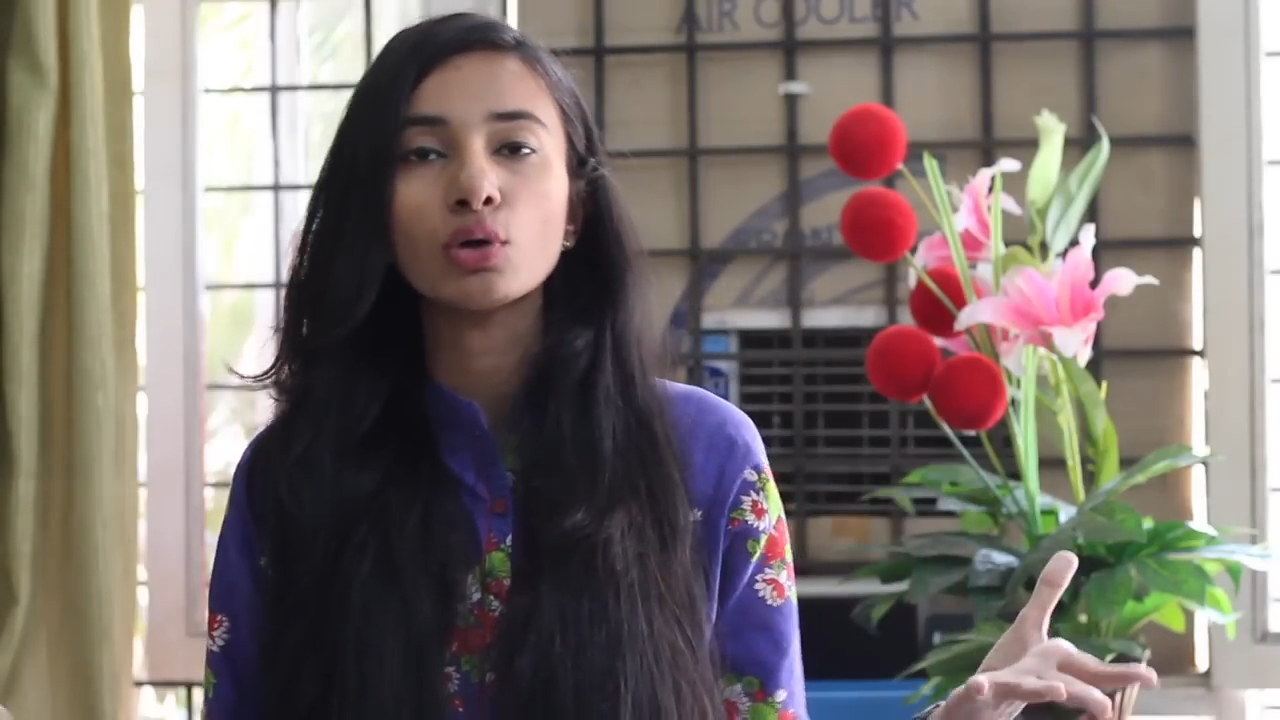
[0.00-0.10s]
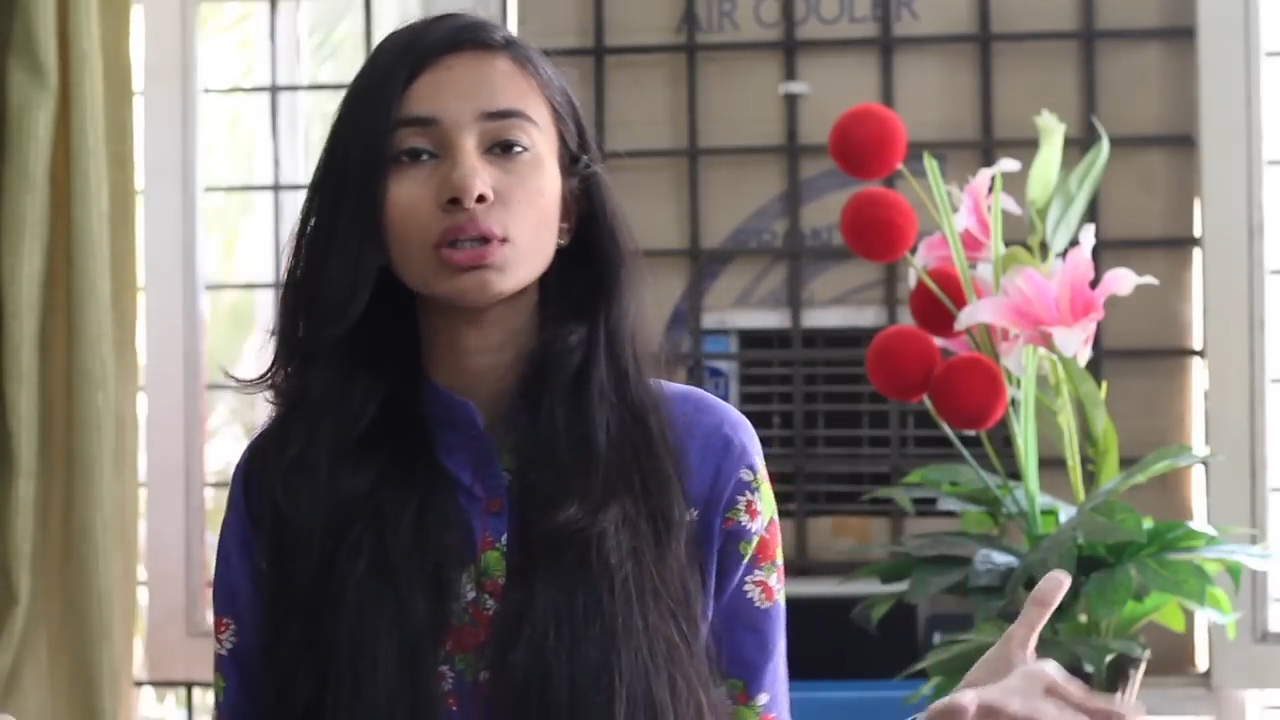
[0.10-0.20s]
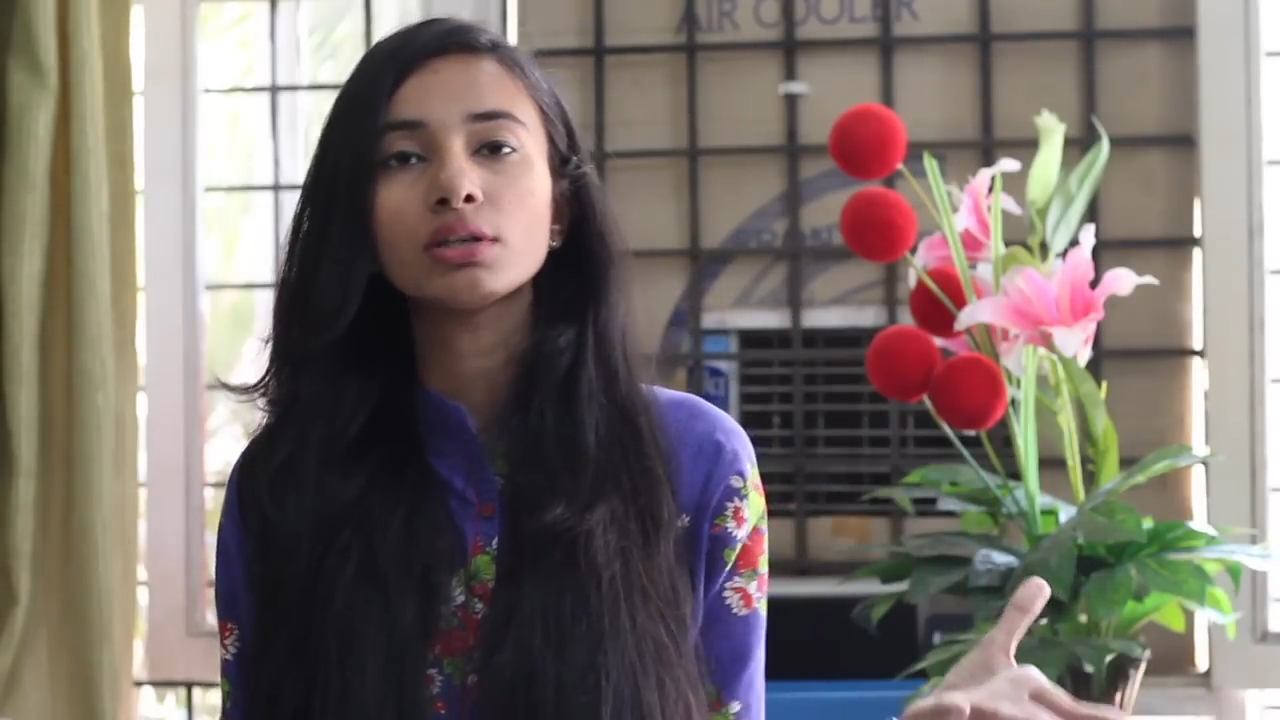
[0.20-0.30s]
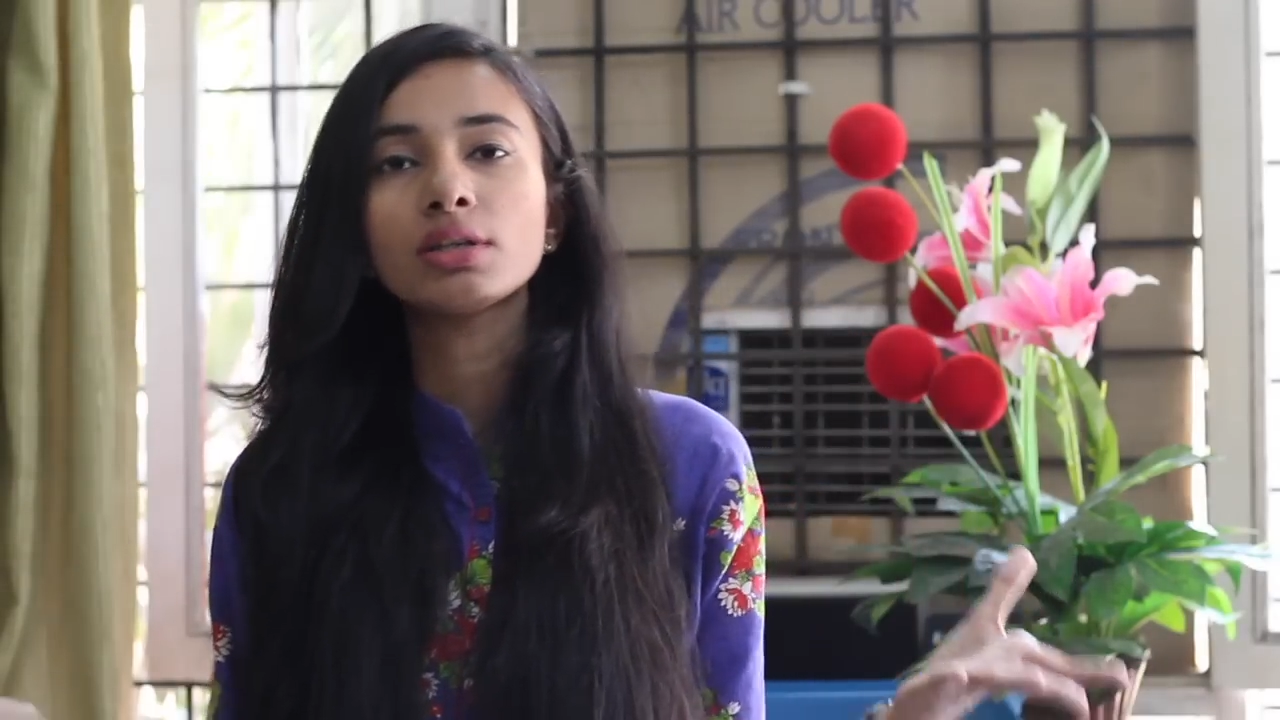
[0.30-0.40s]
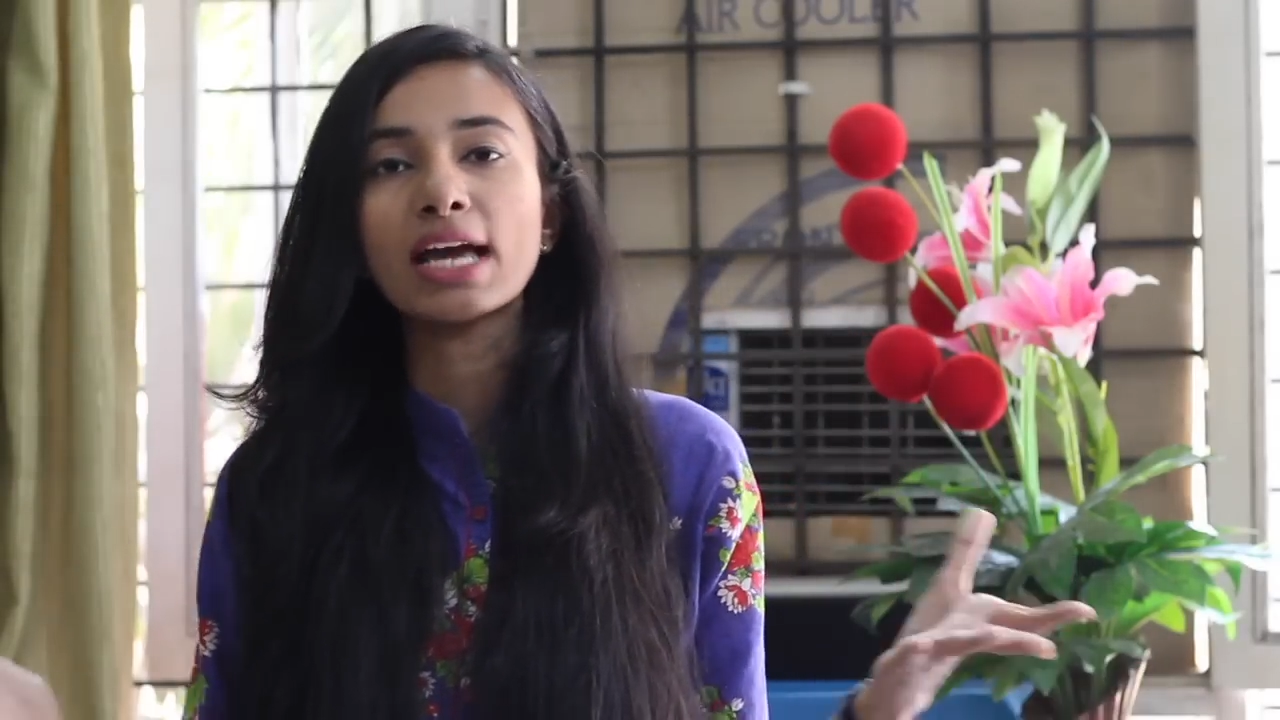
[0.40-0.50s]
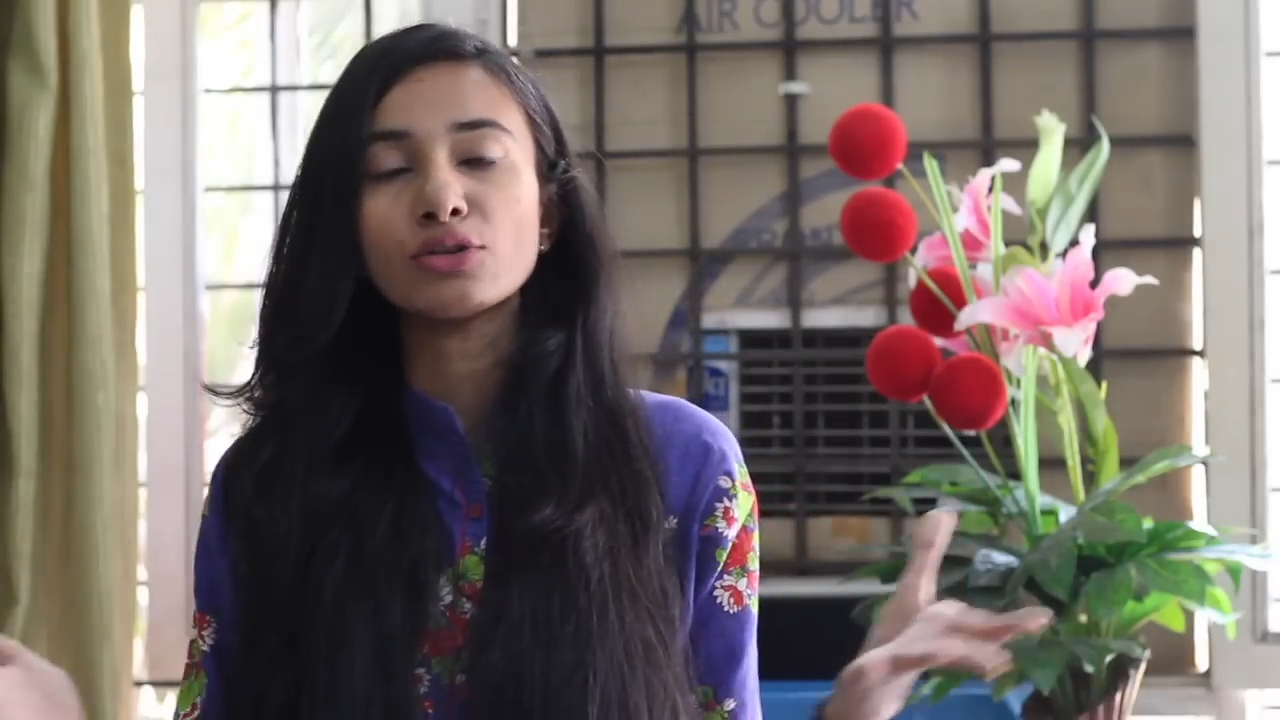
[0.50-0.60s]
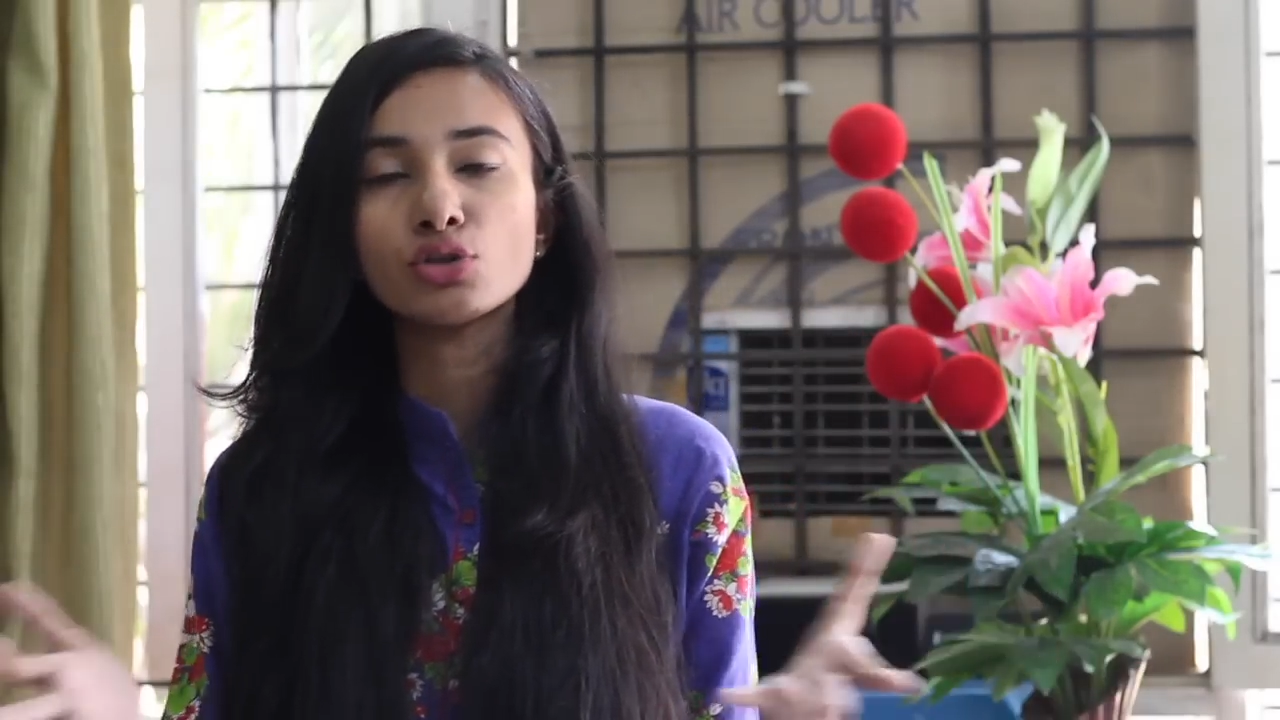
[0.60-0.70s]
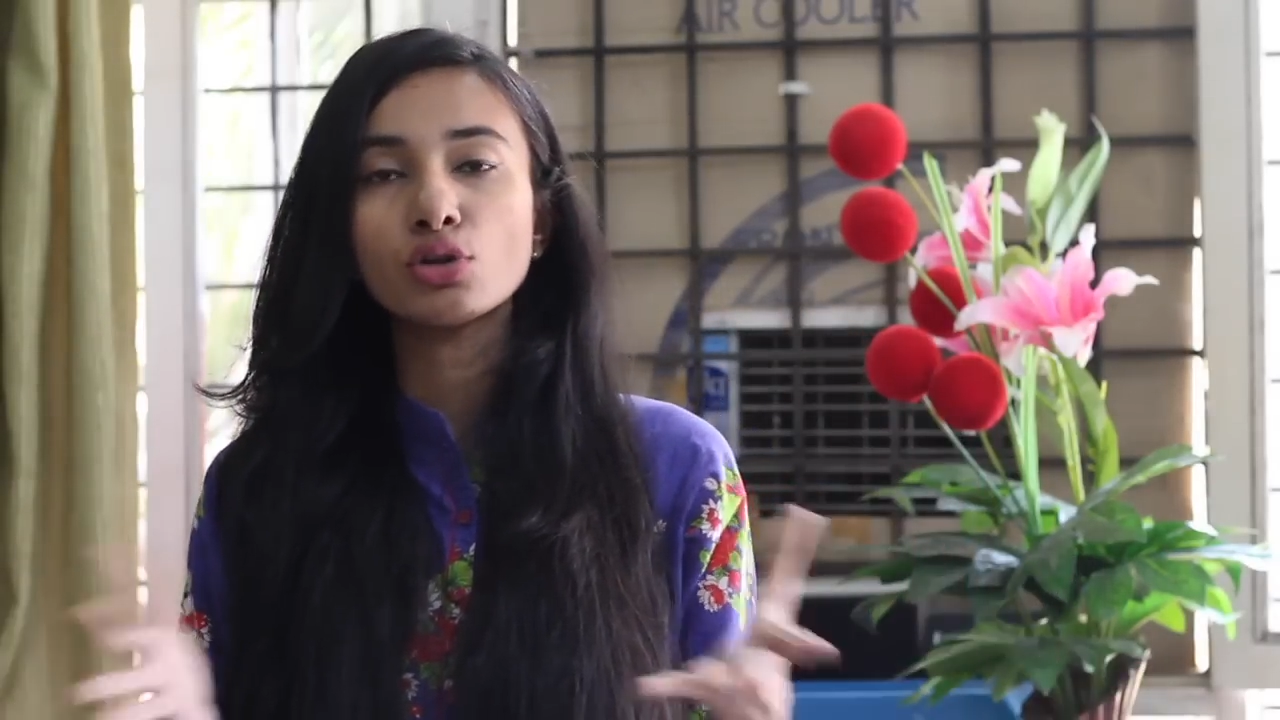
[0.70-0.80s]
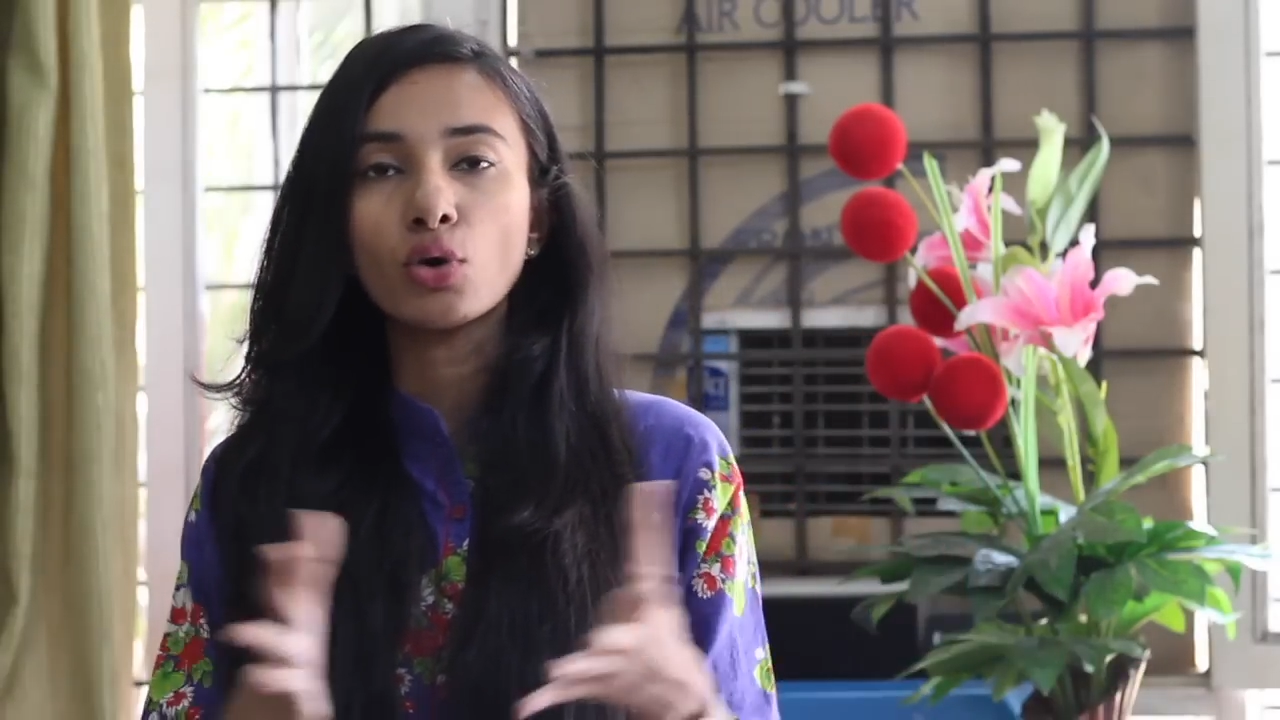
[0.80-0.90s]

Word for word: all the natural